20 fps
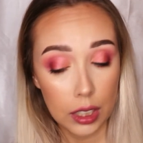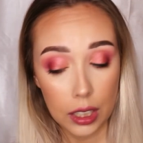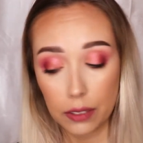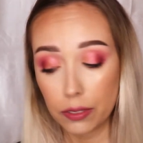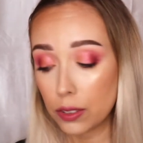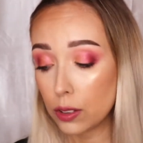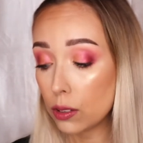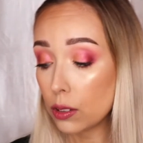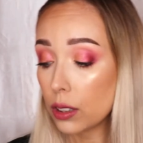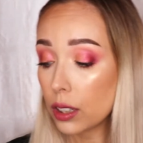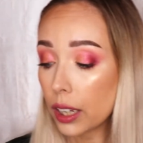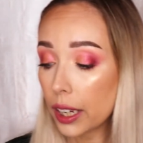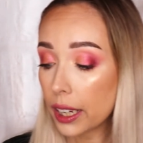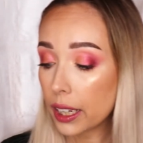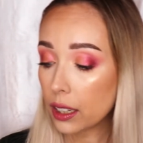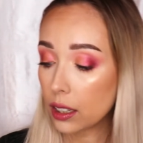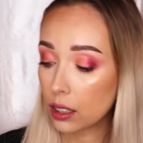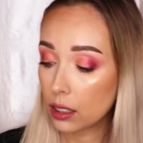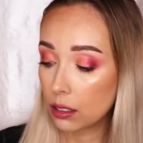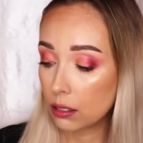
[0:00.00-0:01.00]
if you
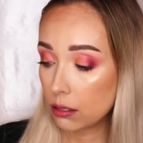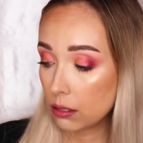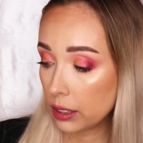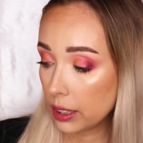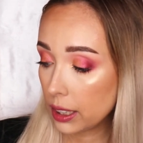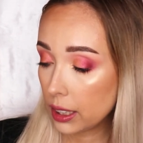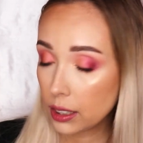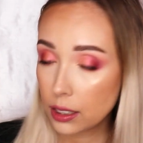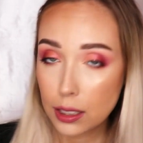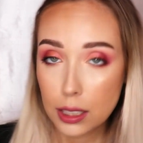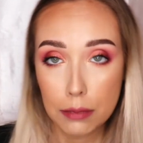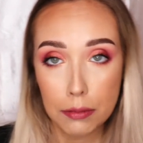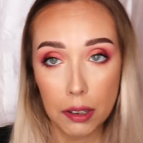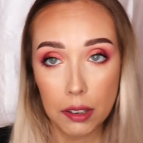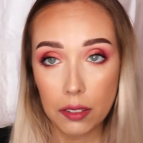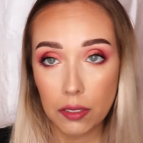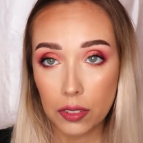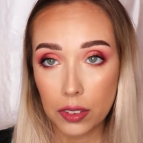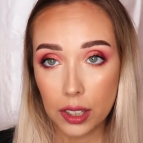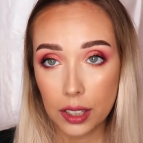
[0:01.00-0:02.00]
like getting this
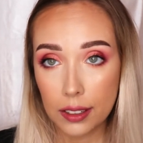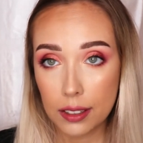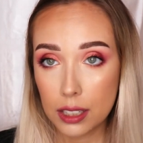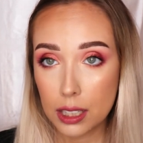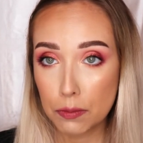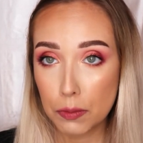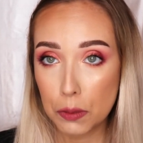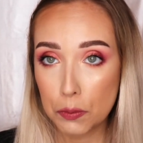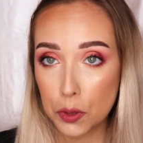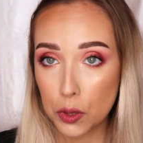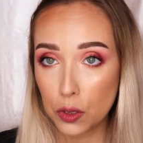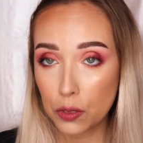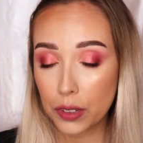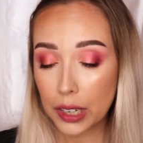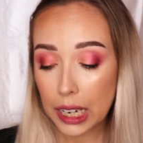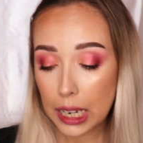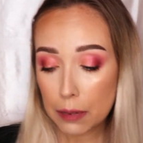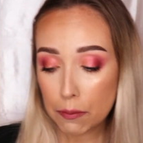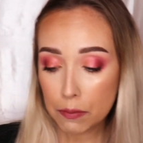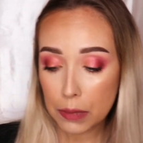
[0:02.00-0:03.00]
amount of things, maybe you'll
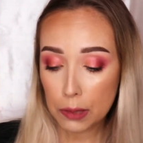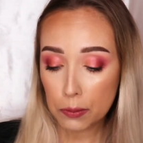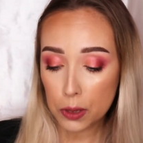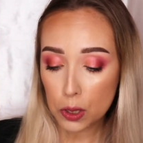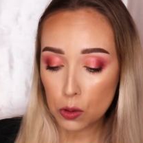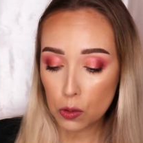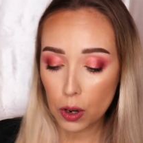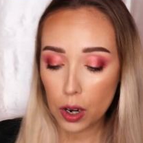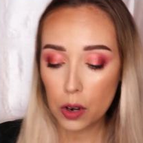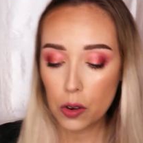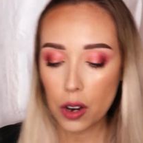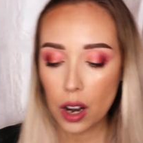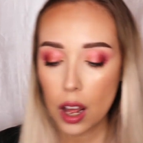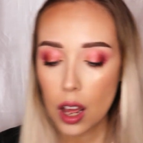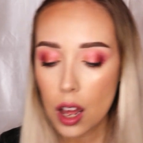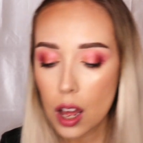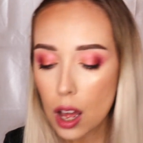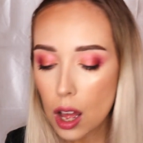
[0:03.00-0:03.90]
vibe, maybe you won't.